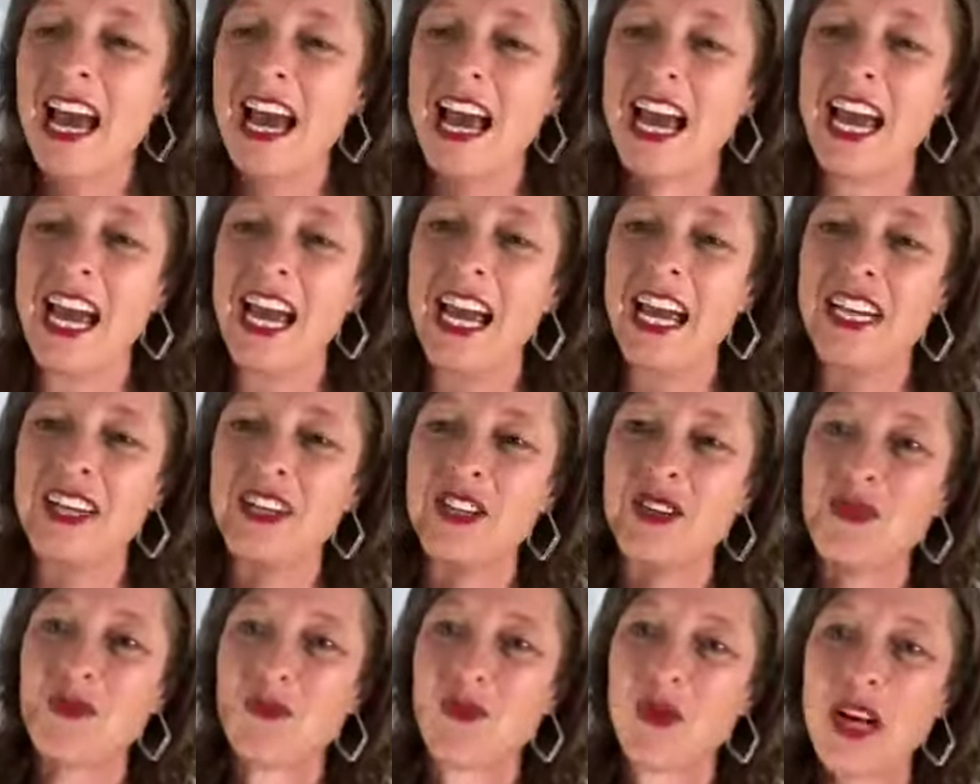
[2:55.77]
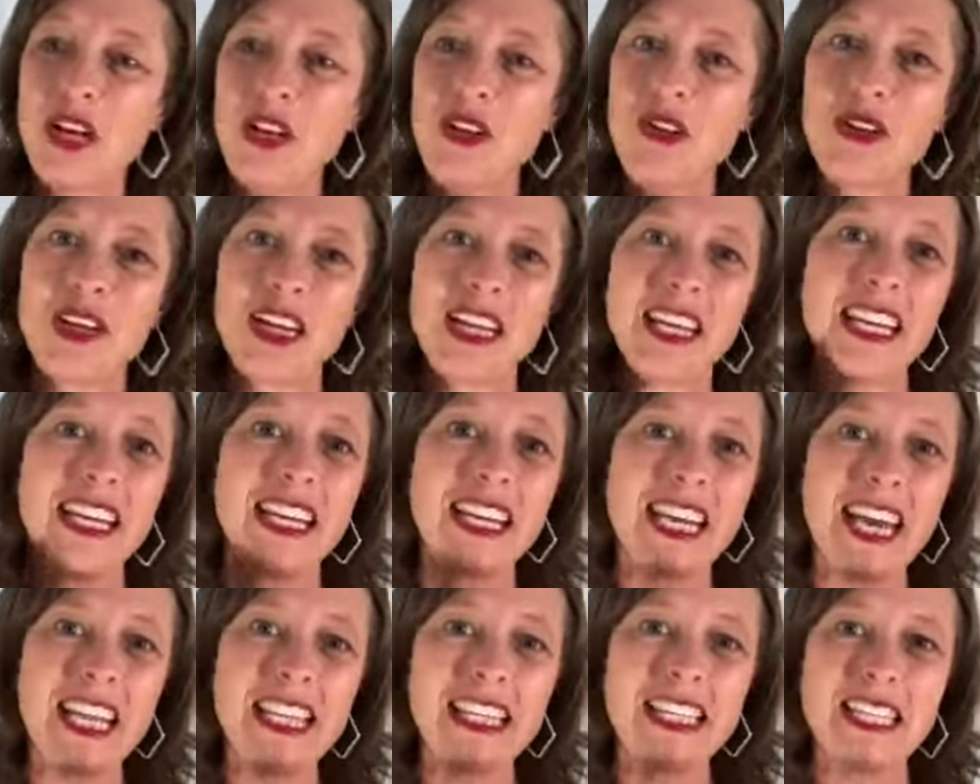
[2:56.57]
And when you can
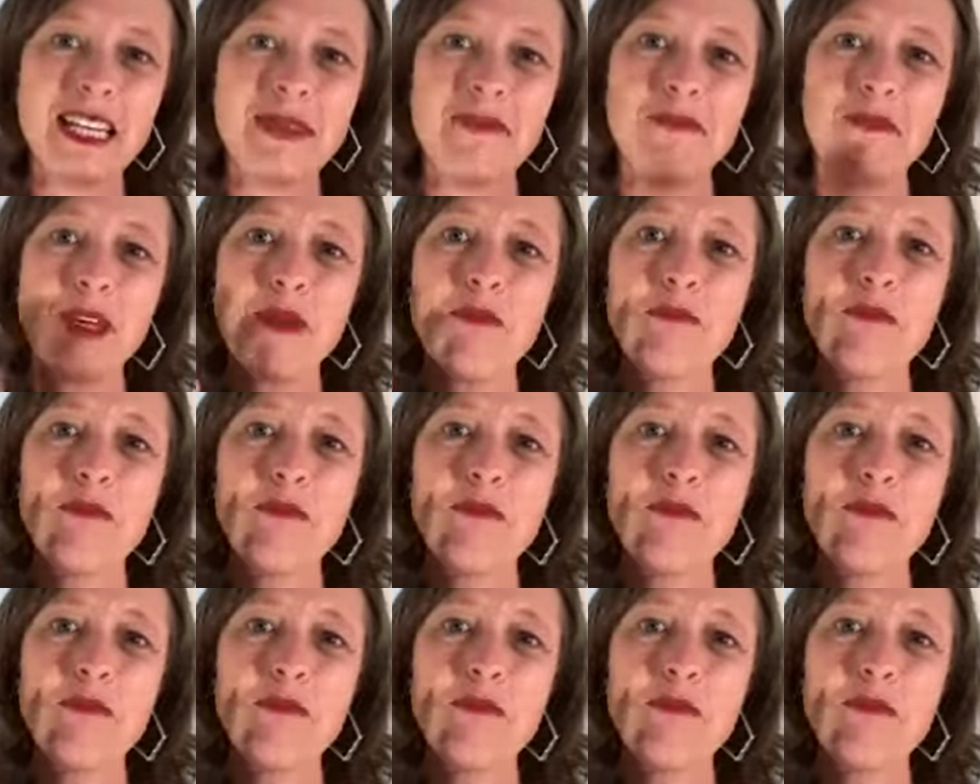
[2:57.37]
get something